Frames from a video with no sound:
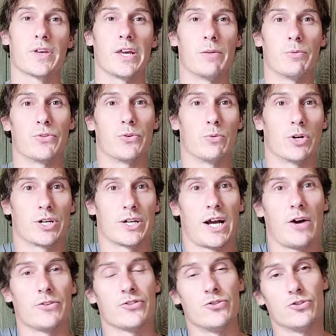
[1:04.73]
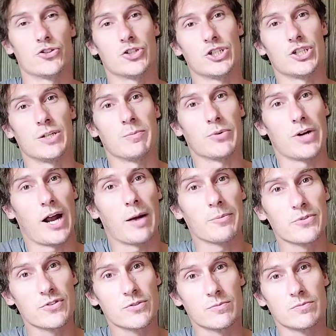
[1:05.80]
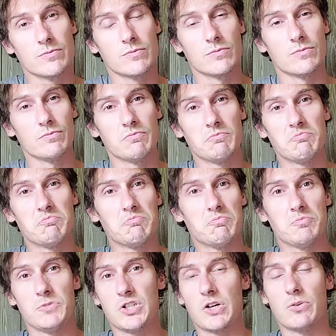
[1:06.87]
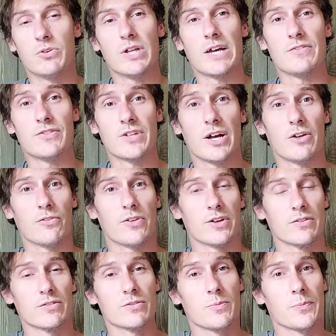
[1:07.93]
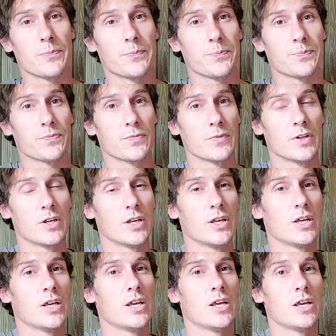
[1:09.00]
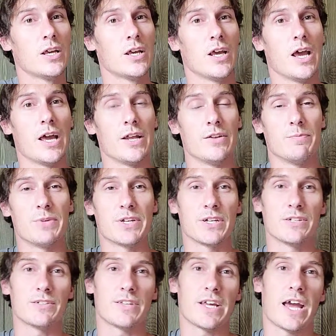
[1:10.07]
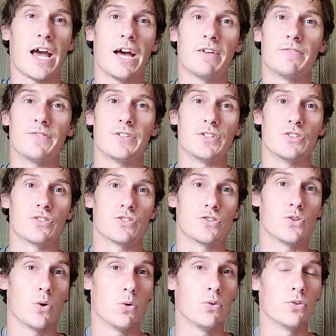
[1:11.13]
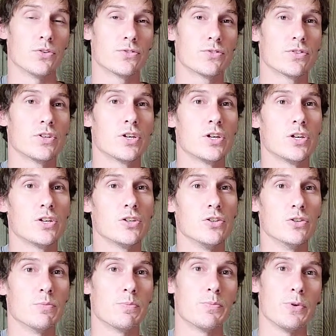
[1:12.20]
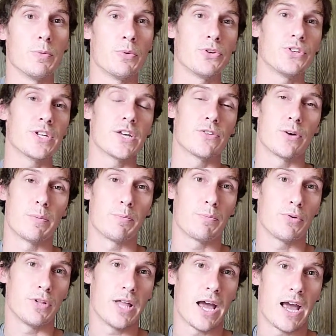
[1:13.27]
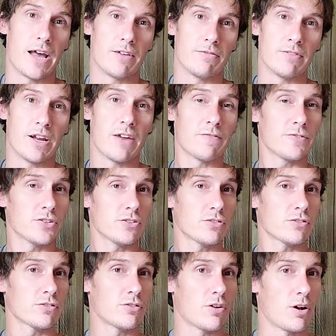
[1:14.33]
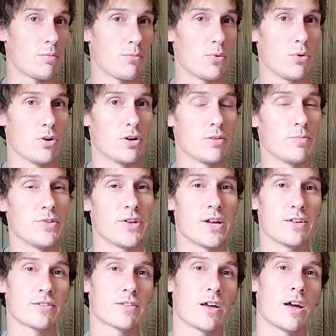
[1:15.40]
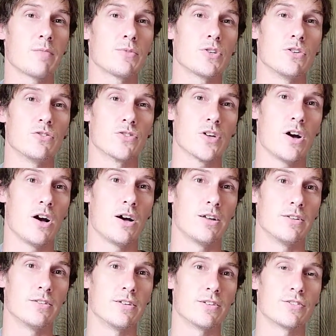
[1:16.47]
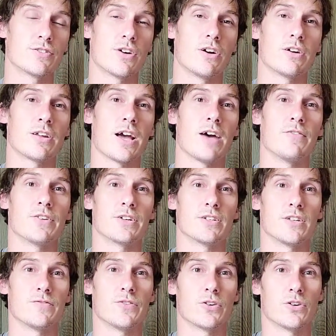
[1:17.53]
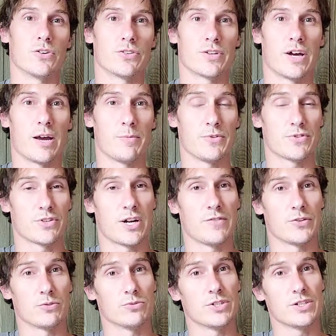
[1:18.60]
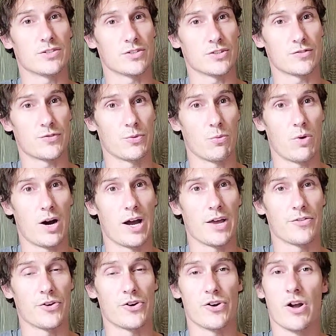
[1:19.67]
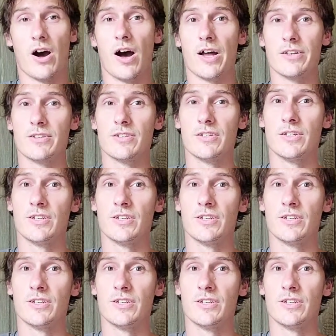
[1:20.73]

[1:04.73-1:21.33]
and with their workouts, nutrition perhaps, general lifestyle things. And because they have these goals, you put together a plan. And at first they're on board, but then as time goes on, they start having a difficult time. They start having reasons for why they're not